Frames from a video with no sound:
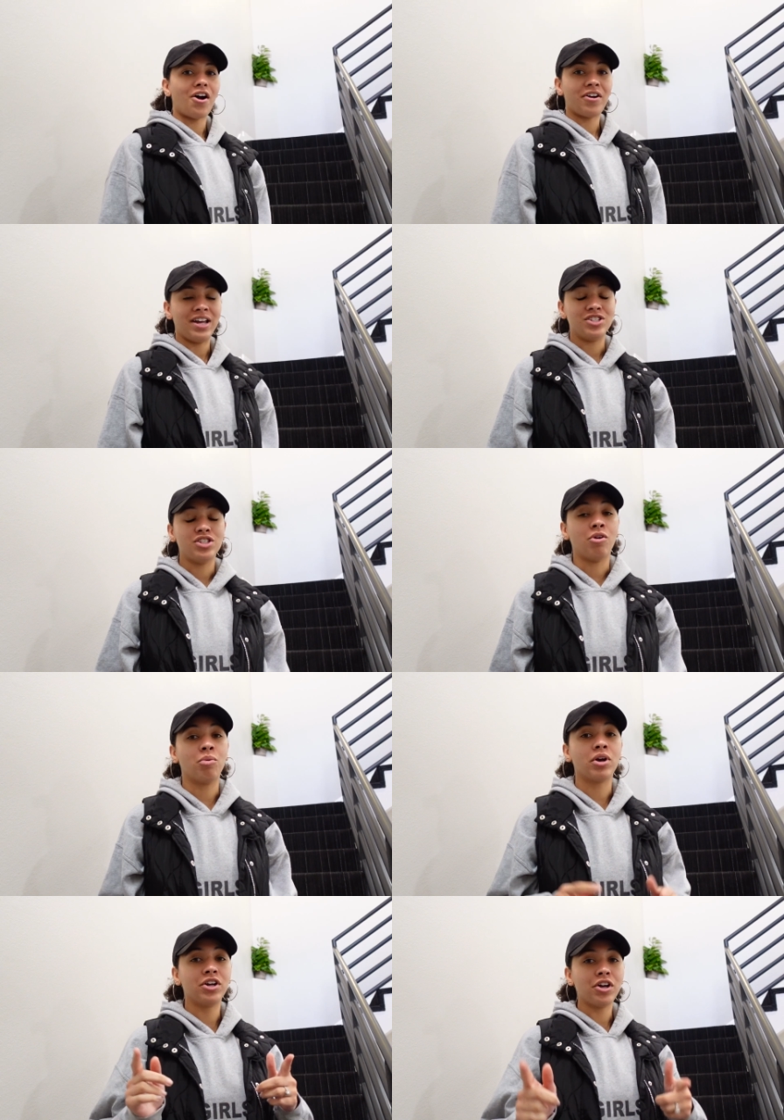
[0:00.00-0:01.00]
All right,
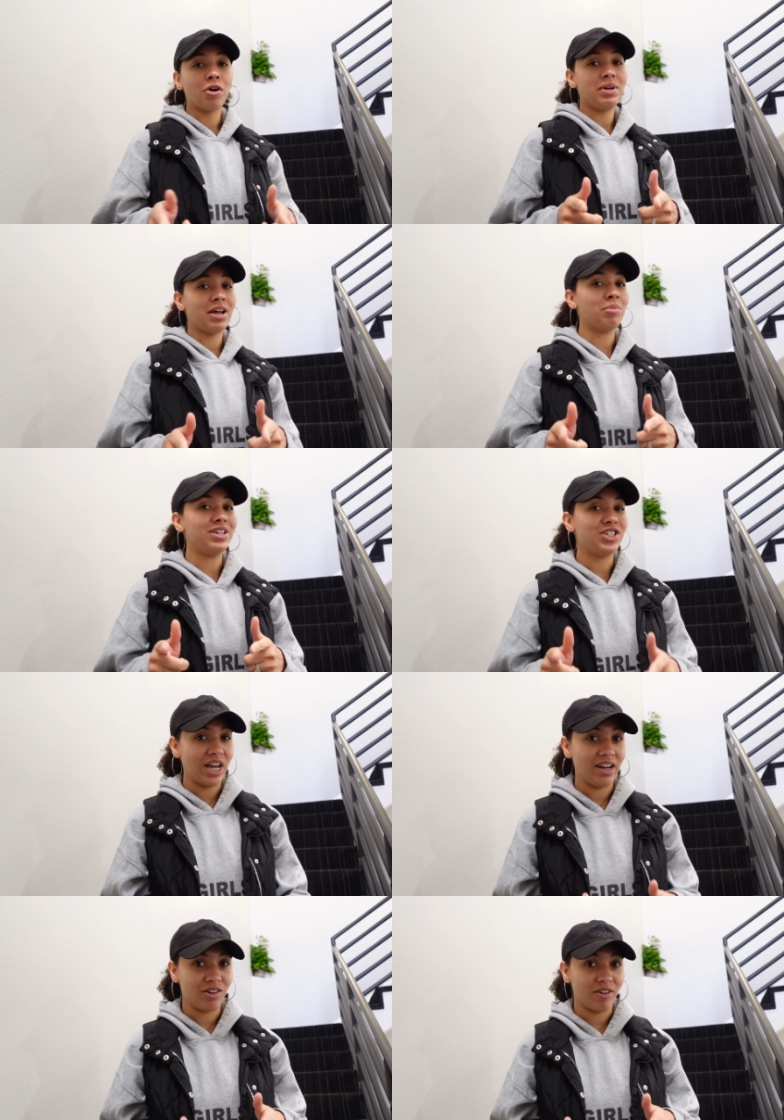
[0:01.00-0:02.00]
so we're gonna go meet up with
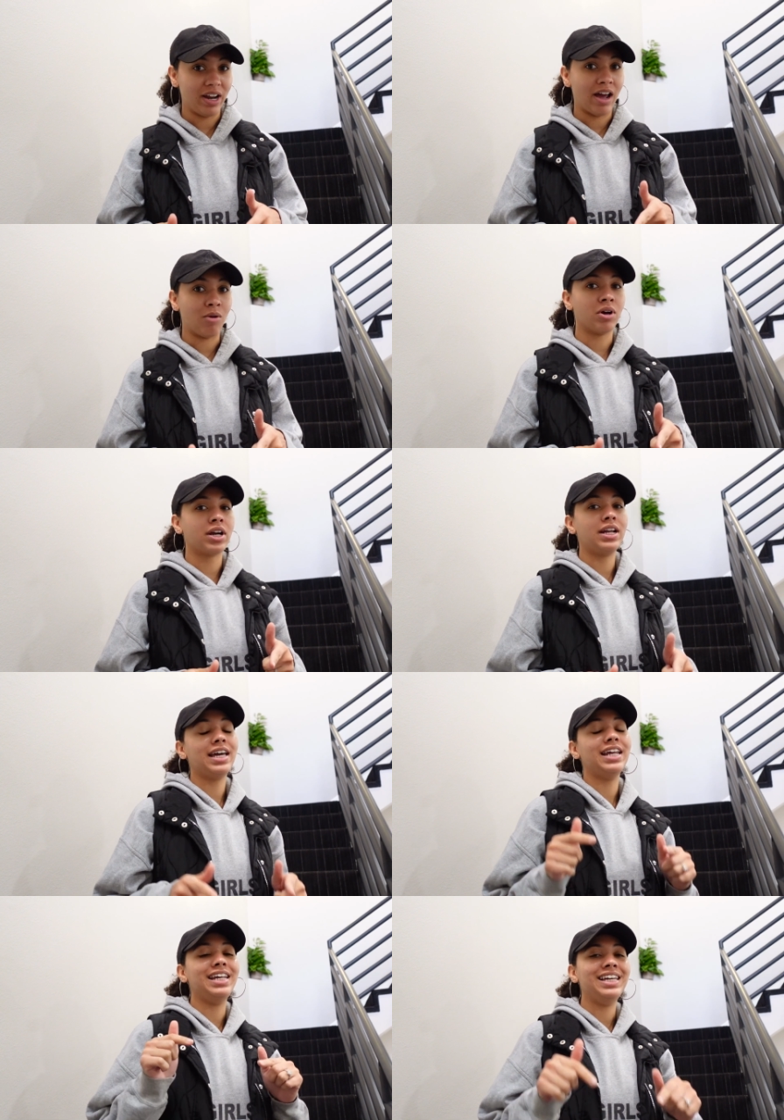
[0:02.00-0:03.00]
Shannon right now. We're
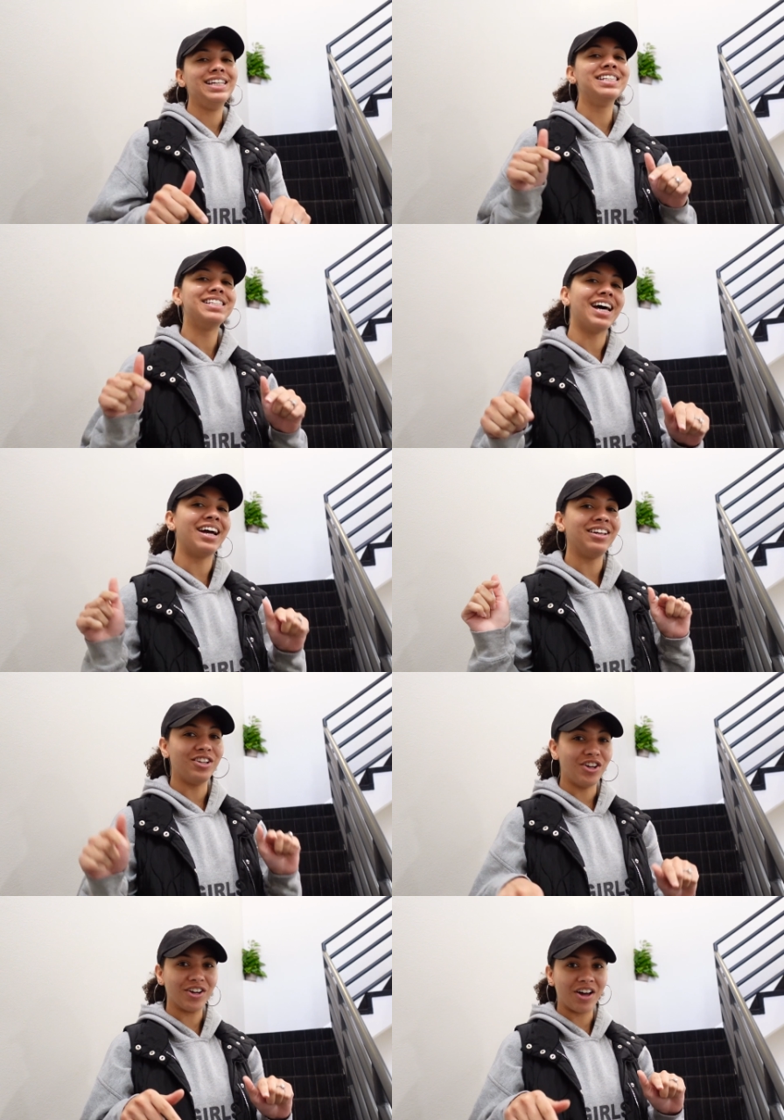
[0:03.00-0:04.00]
gonna get an
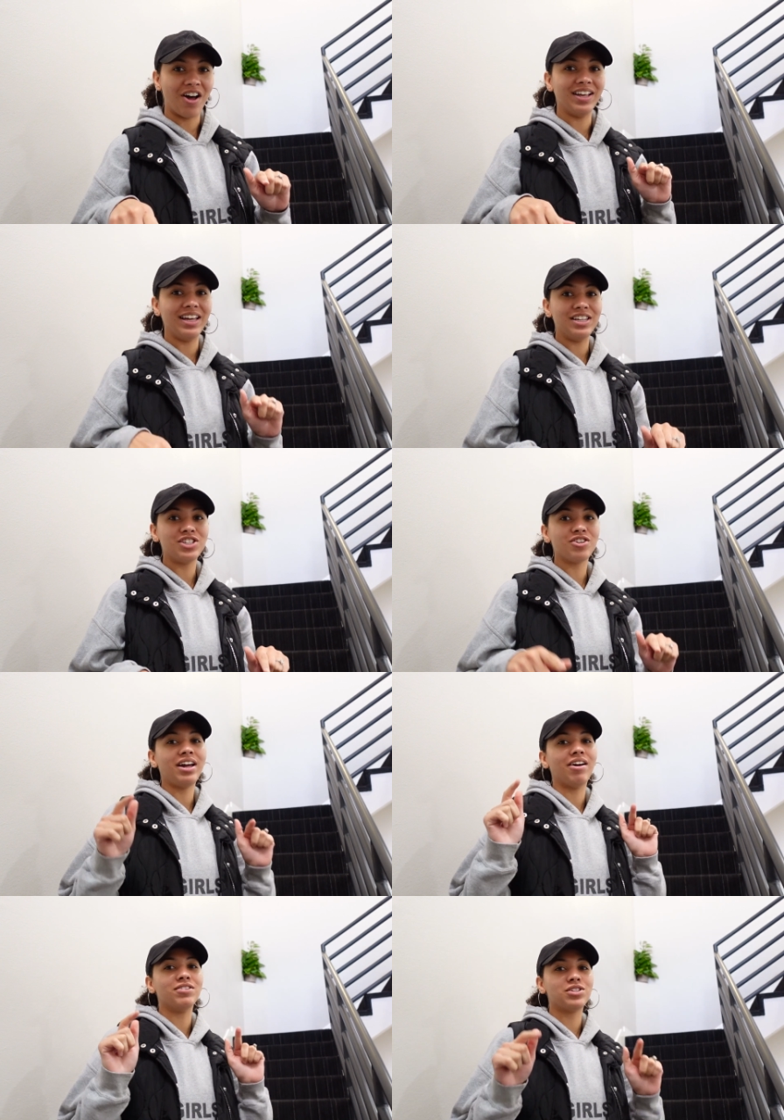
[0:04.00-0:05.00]
inside look on the
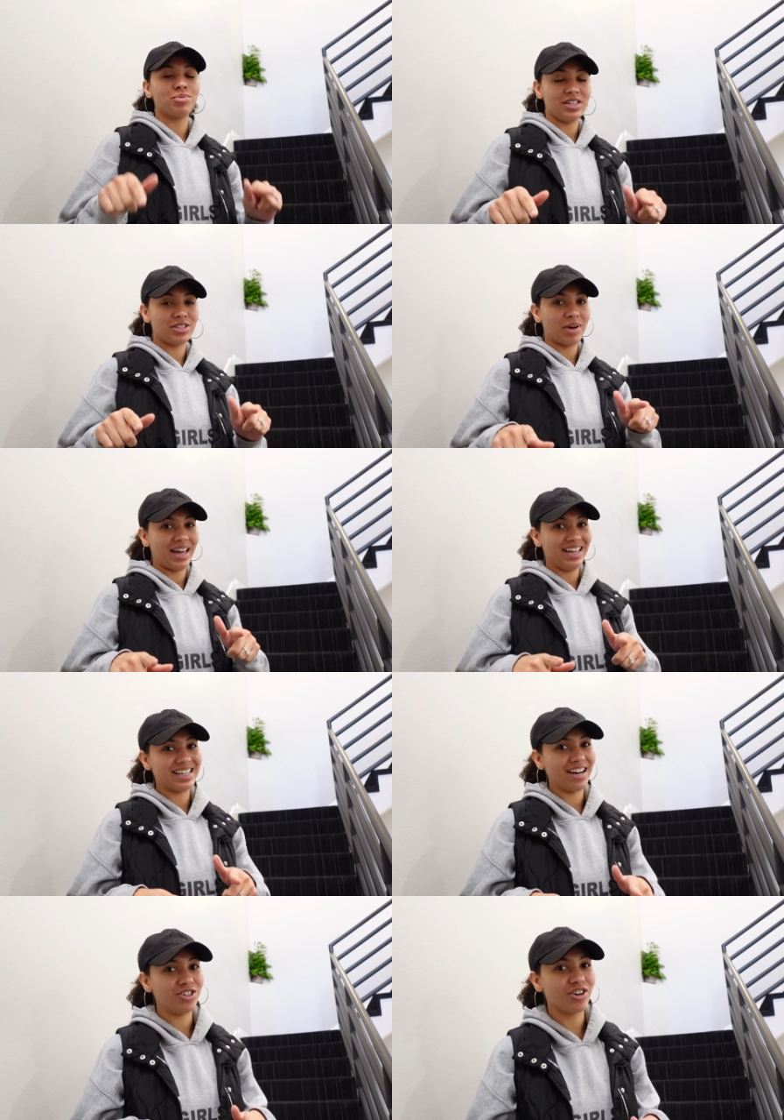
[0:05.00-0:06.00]
history of sweet sweat
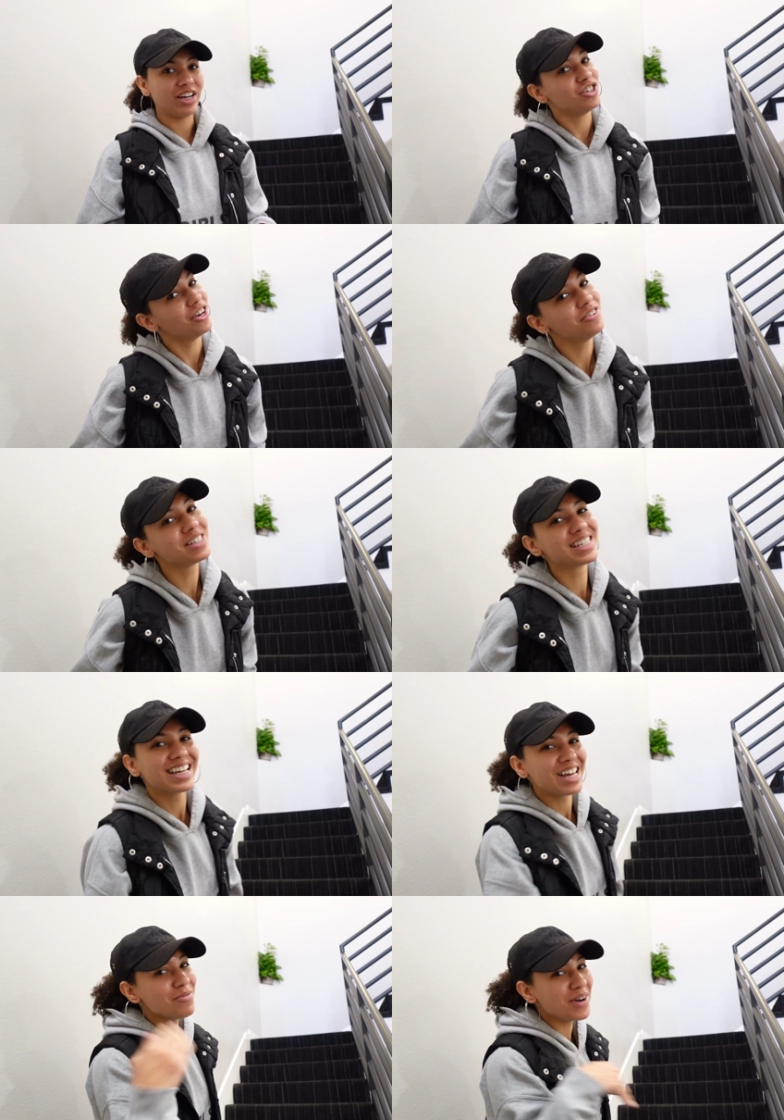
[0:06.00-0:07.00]
inside of trade shows.
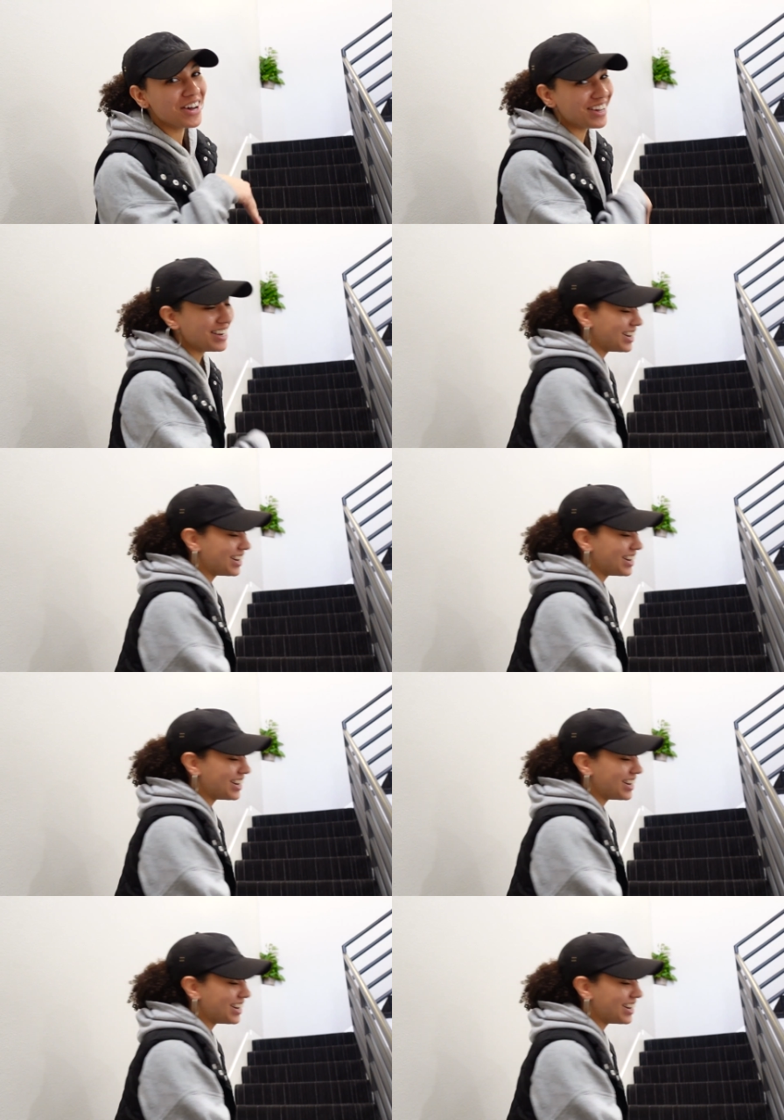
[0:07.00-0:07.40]
Come on.